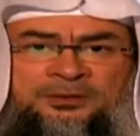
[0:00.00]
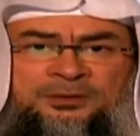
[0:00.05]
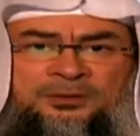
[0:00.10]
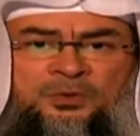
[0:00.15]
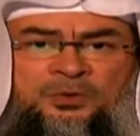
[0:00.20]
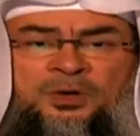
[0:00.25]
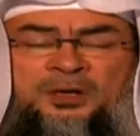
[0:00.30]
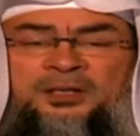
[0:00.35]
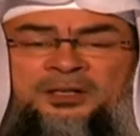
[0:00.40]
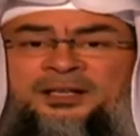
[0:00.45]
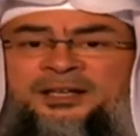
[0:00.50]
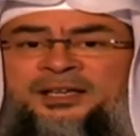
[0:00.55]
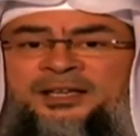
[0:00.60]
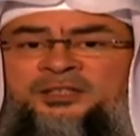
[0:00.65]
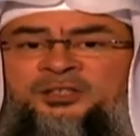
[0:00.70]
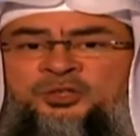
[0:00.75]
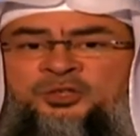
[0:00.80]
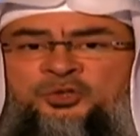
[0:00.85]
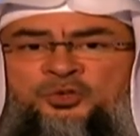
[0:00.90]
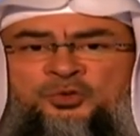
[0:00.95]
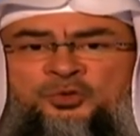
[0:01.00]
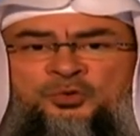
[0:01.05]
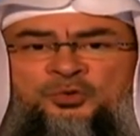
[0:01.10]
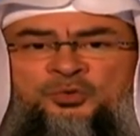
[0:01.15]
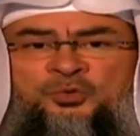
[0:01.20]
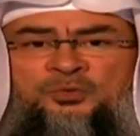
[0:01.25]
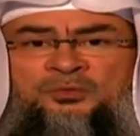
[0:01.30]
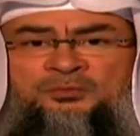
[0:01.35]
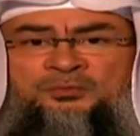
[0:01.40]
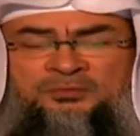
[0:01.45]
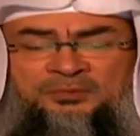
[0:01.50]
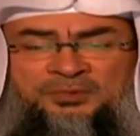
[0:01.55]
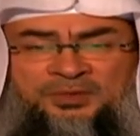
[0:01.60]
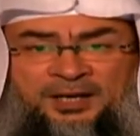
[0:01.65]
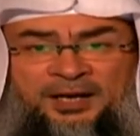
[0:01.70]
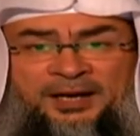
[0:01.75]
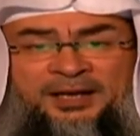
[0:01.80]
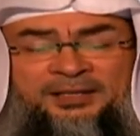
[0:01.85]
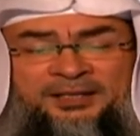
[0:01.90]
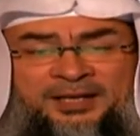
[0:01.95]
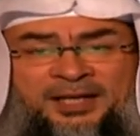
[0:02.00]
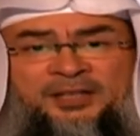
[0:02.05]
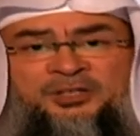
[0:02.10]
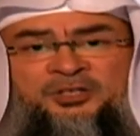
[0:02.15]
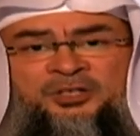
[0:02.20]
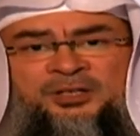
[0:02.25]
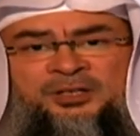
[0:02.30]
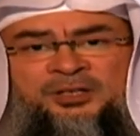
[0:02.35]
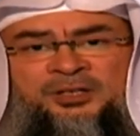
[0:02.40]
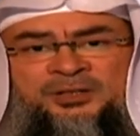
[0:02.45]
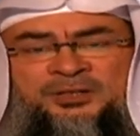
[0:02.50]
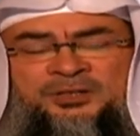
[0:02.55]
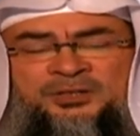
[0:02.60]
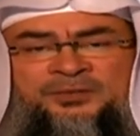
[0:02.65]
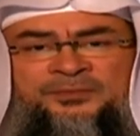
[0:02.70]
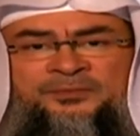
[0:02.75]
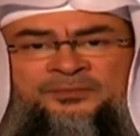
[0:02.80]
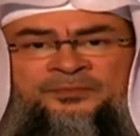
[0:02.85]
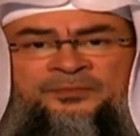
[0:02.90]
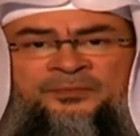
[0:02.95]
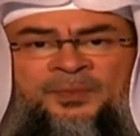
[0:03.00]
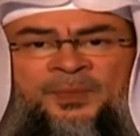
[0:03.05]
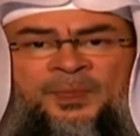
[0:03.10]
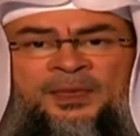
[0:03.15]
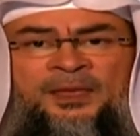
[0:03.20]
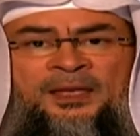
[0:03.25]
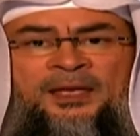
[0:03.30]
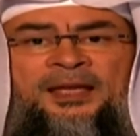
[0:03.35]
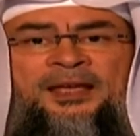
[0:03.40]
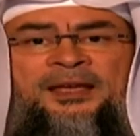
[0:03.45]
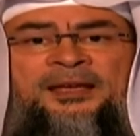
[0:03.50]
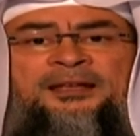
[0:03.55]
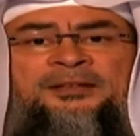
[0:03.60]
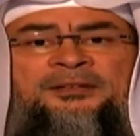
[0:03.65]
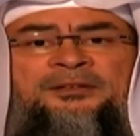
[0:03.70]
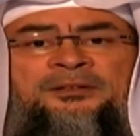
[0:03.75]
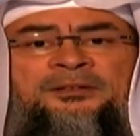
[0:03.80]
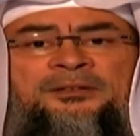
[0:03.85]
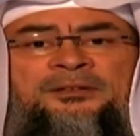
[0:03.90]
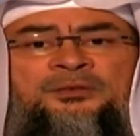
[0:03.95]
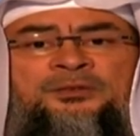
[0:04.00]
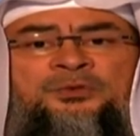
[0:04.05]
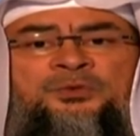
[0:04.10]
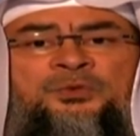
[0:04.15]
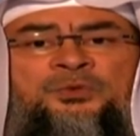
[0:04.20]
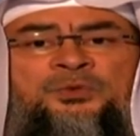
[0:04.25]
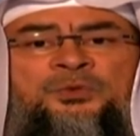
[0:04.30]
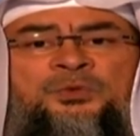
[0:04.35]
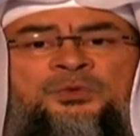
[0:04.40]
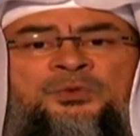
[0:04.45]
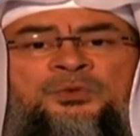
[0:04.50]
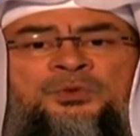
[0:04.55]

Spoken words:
who are related to you, kind and generous, and to